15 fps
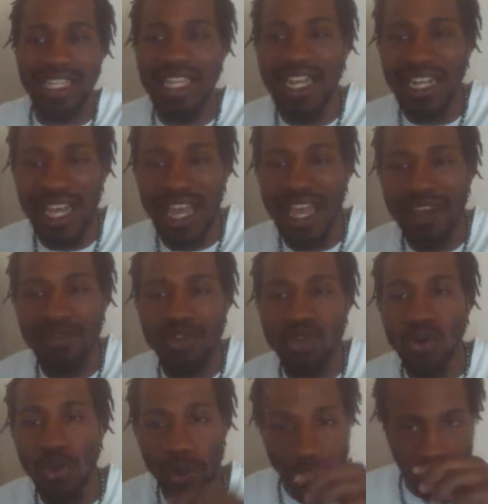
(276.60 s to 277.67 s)
gotta have
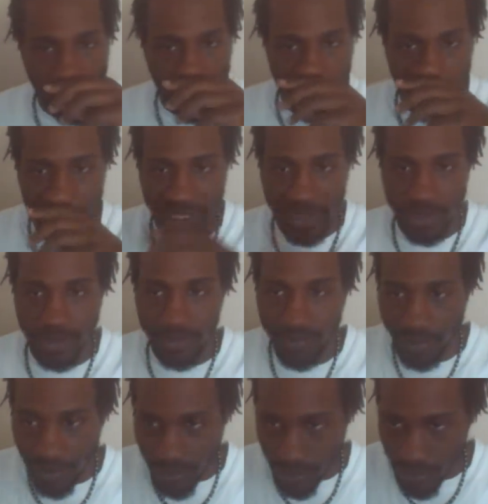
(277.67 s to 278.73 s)
2 or 3 witnesses.
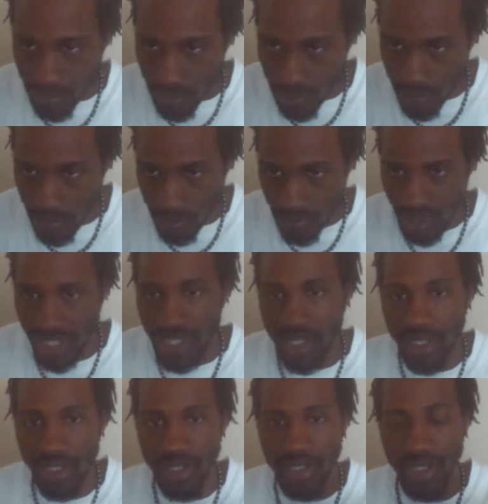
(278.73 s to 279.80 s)

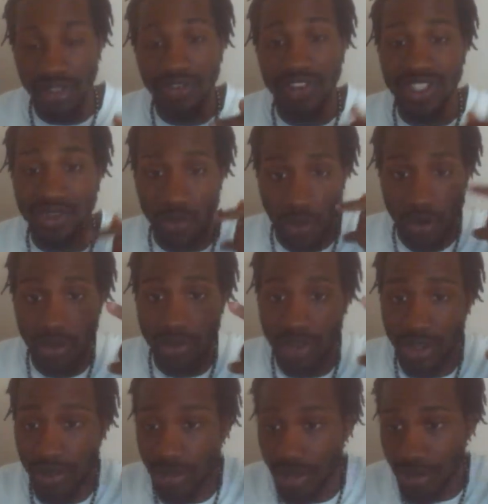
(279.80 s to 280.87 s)
Then if it's
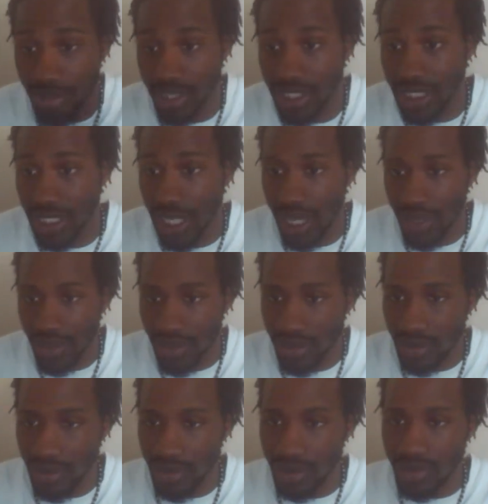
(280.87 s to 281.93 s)
worthy to be put to death,
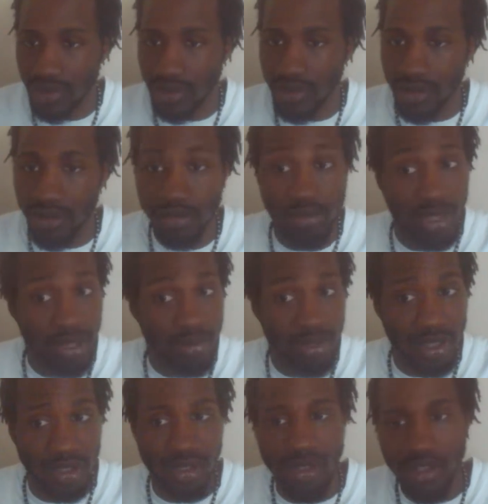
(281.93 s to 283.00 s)

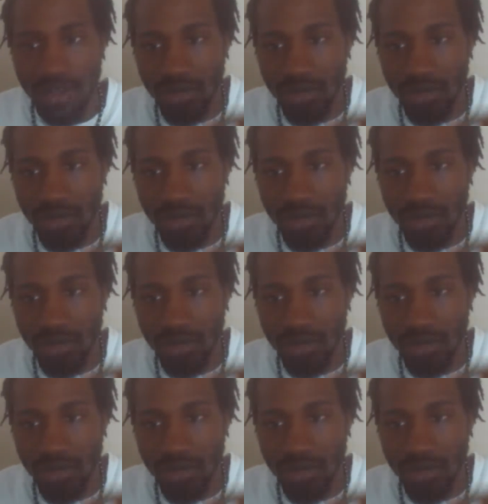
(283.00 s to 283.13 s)
maybe.